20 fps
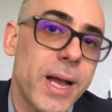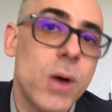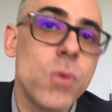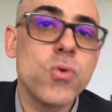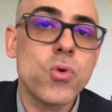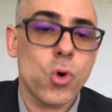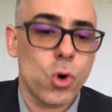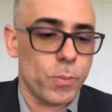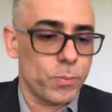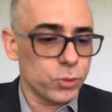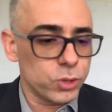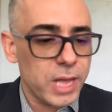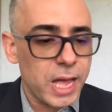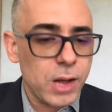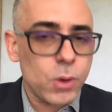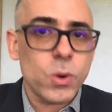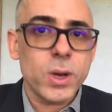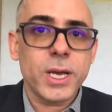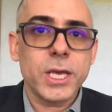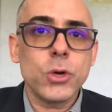So you take
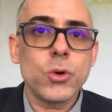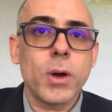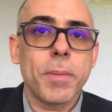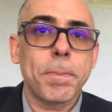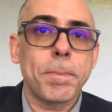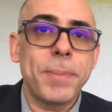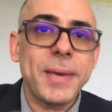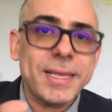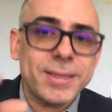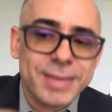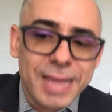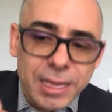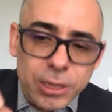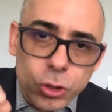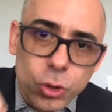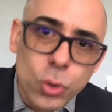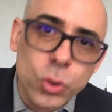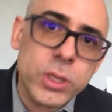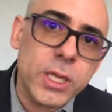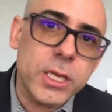a glass of water
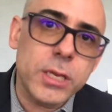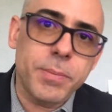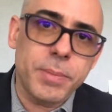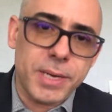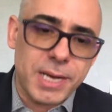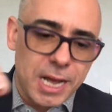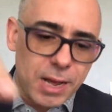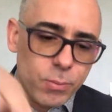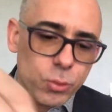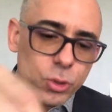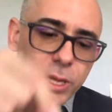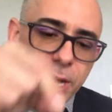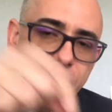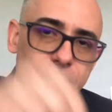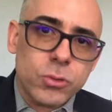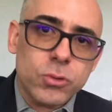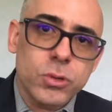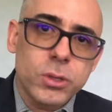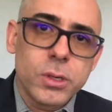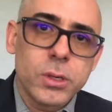and a pinch of
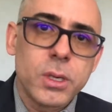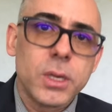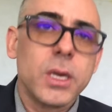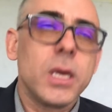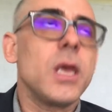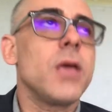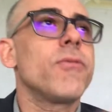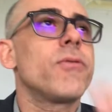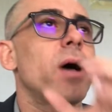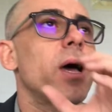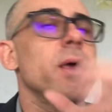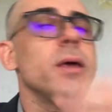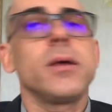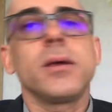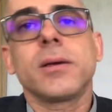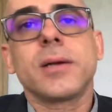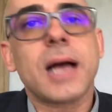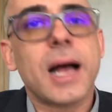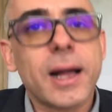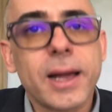bicarbonate and gargle
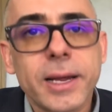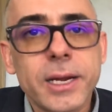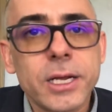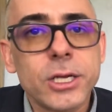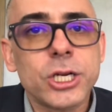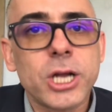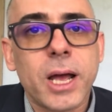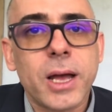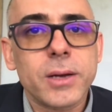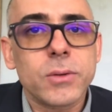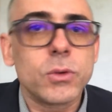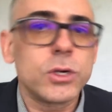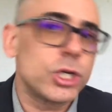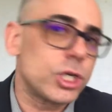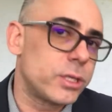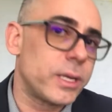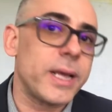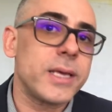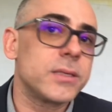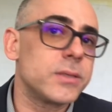about 3 times a
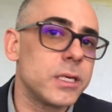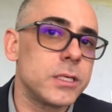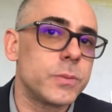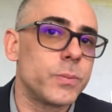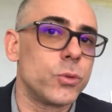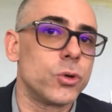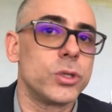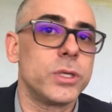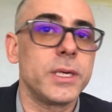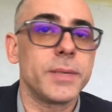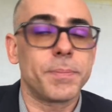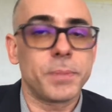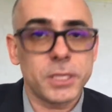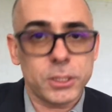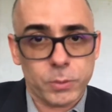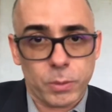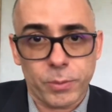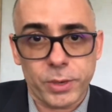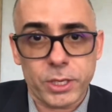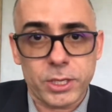day, mainly
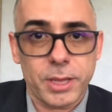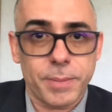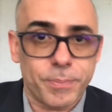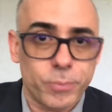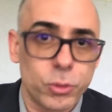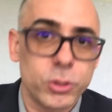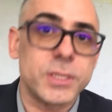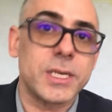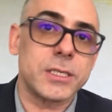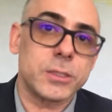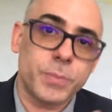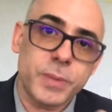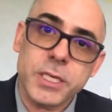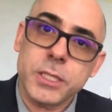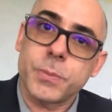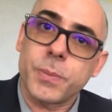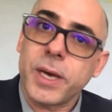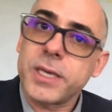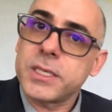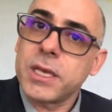after your main meals.
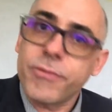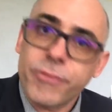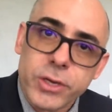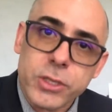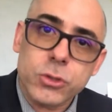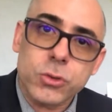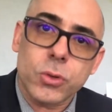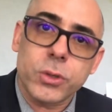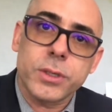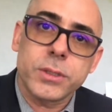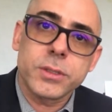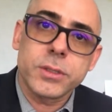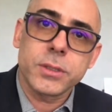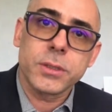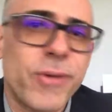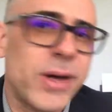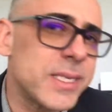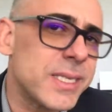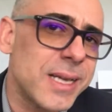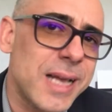Gargle
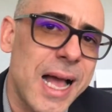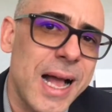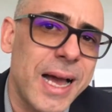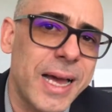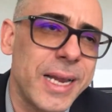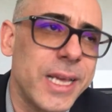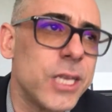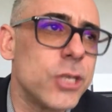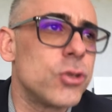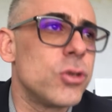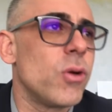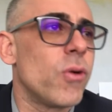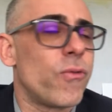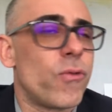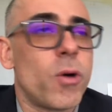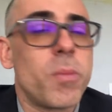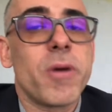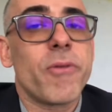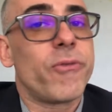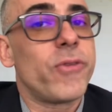vigorously, then
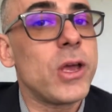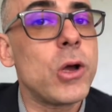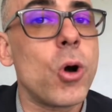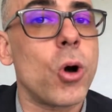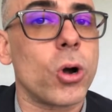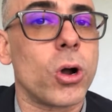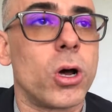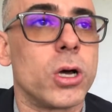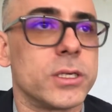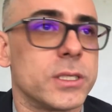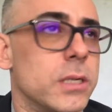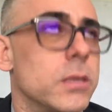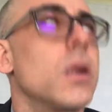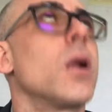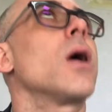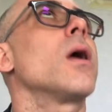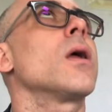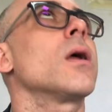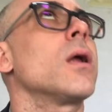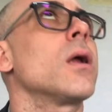do it because it will
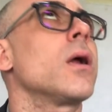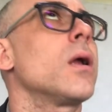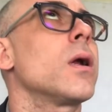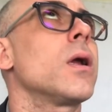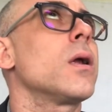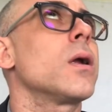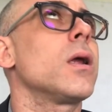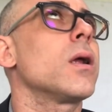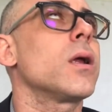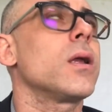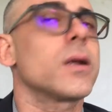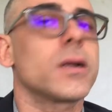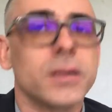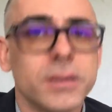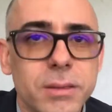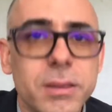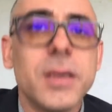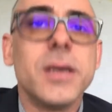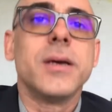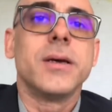help to remove
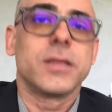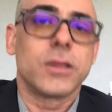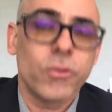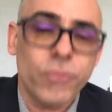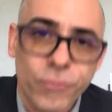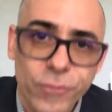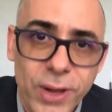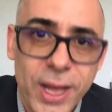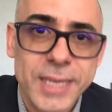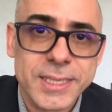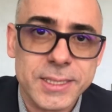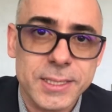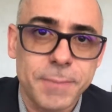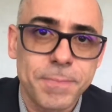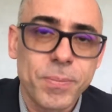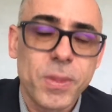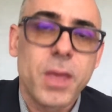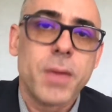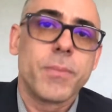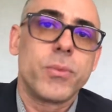those little stones.
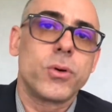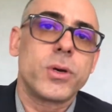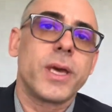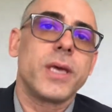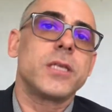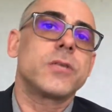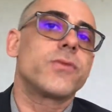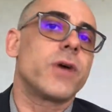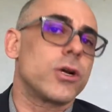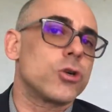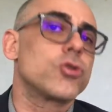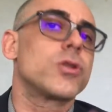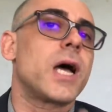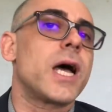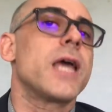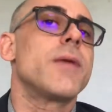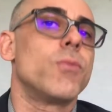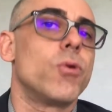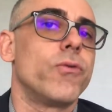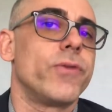It will also
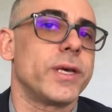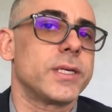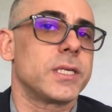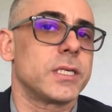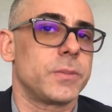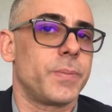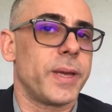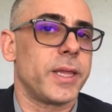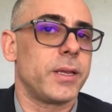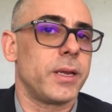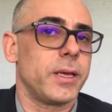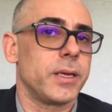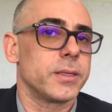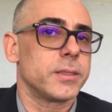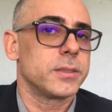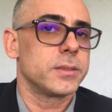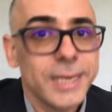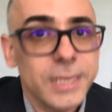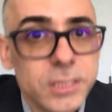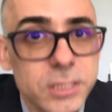relieve the pain.
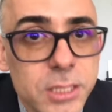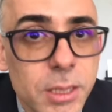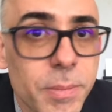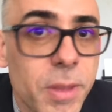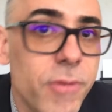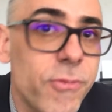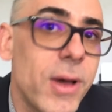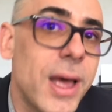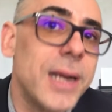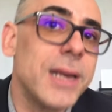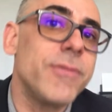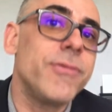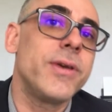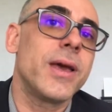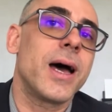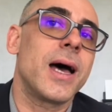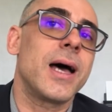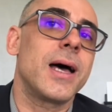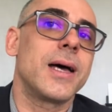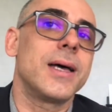Treatment number 2,
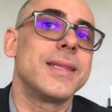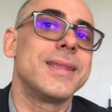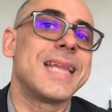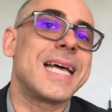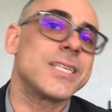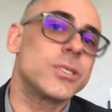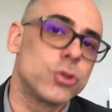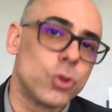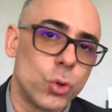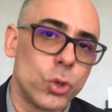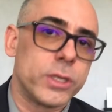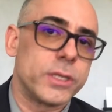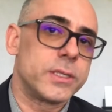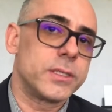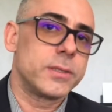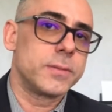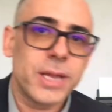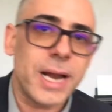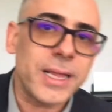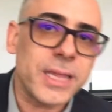chewing garlic
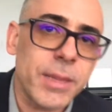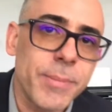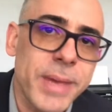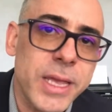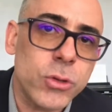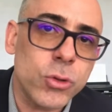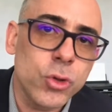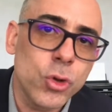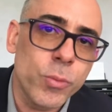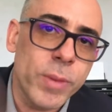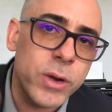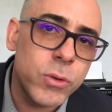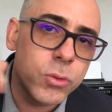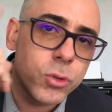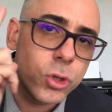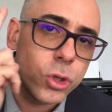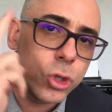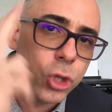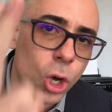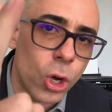cloves. Then
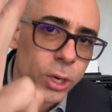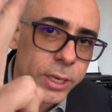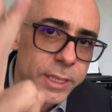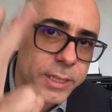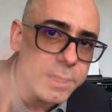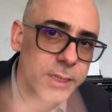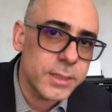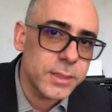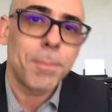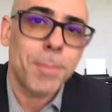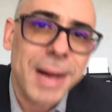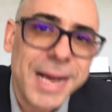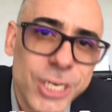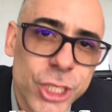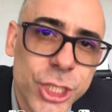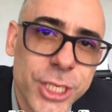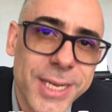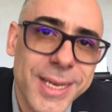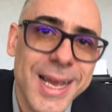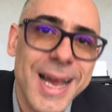you say, but garlic
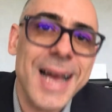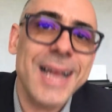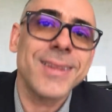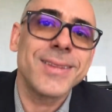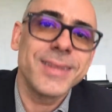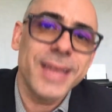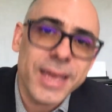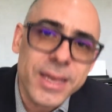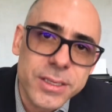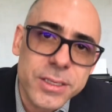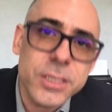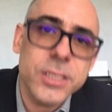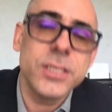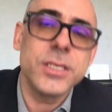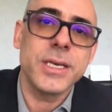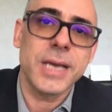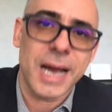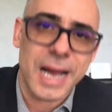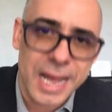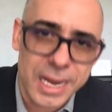cloves stink more
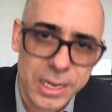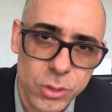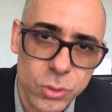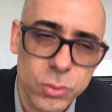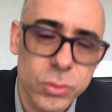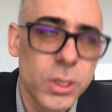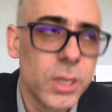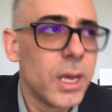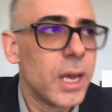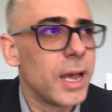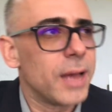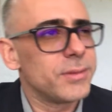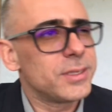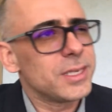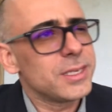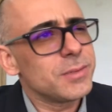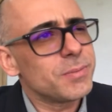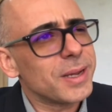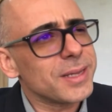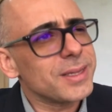than breath.
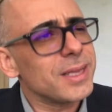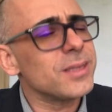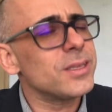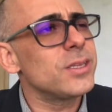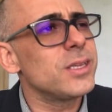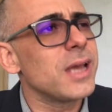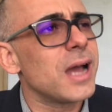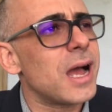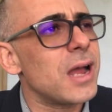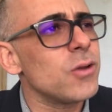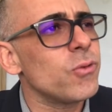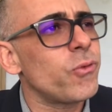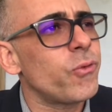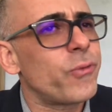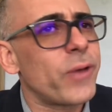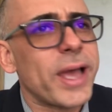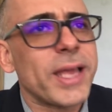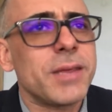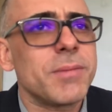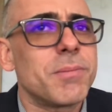You can use an
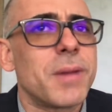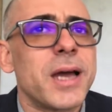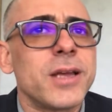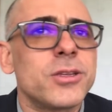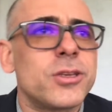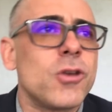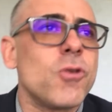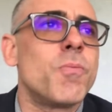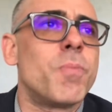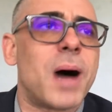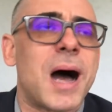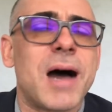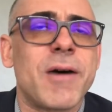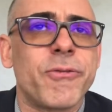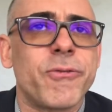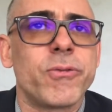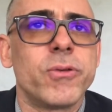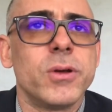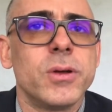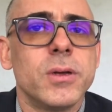antiseptic mouthwash
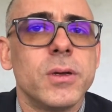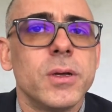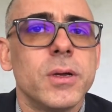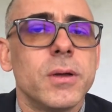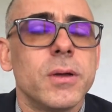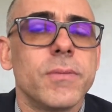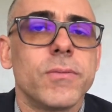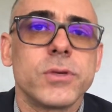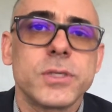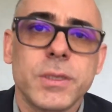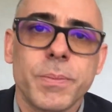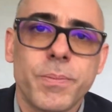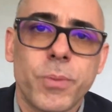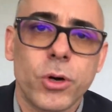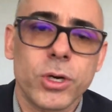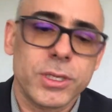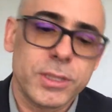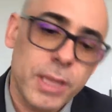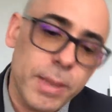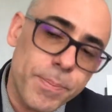after the garlic
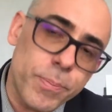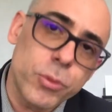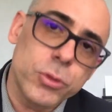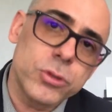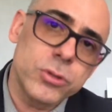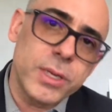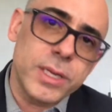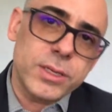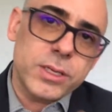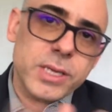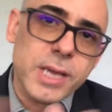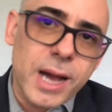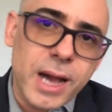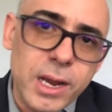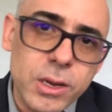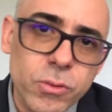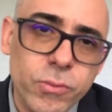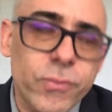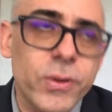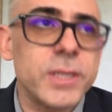clove, but
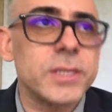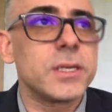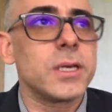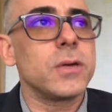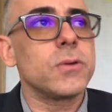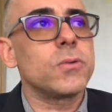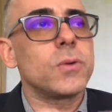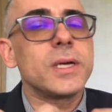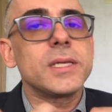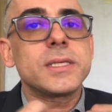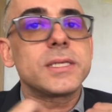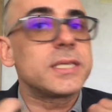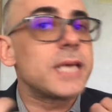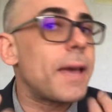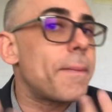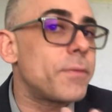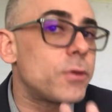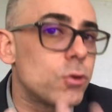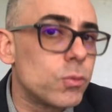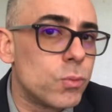garlic has
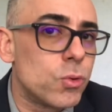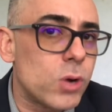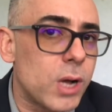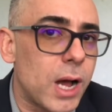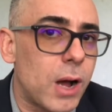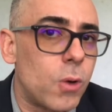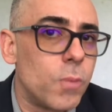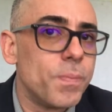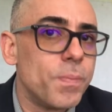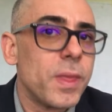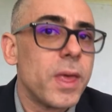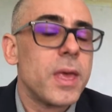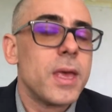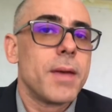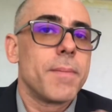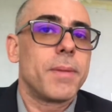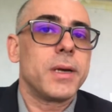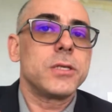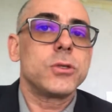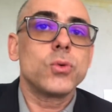antibiotic properties.
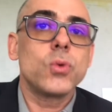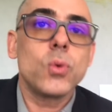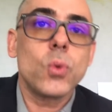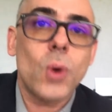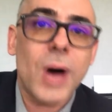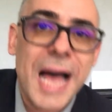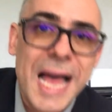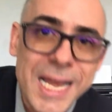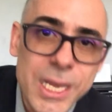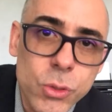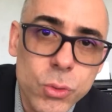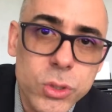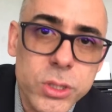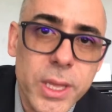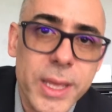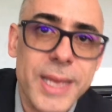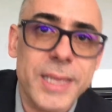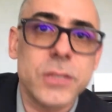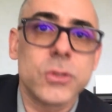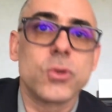You can chew a
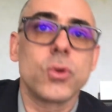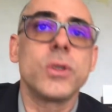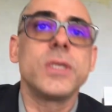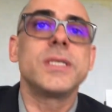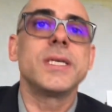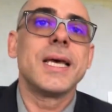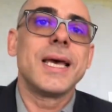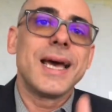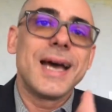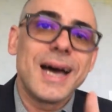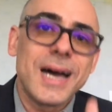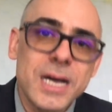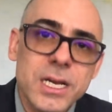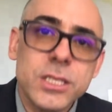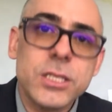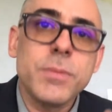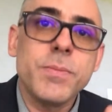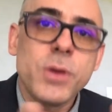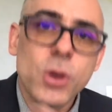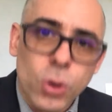clove of raw garlic
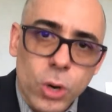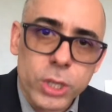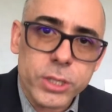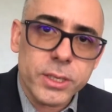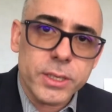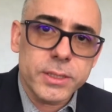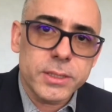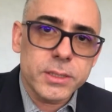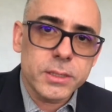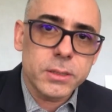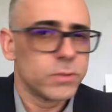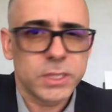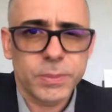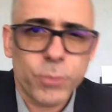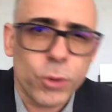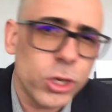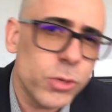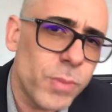several times a day.